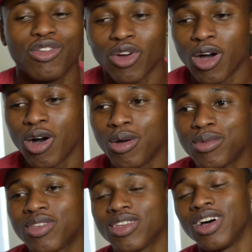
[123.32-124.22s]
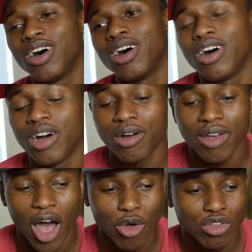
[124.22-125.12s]
Drums. I
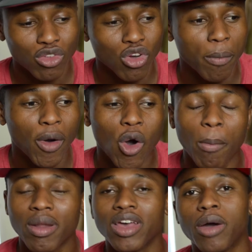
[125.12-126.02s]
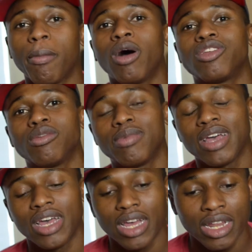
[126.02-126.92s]
was a trombone player in marching
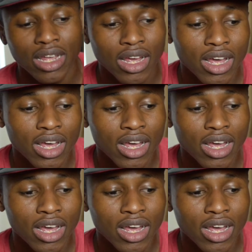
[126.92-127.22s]
band.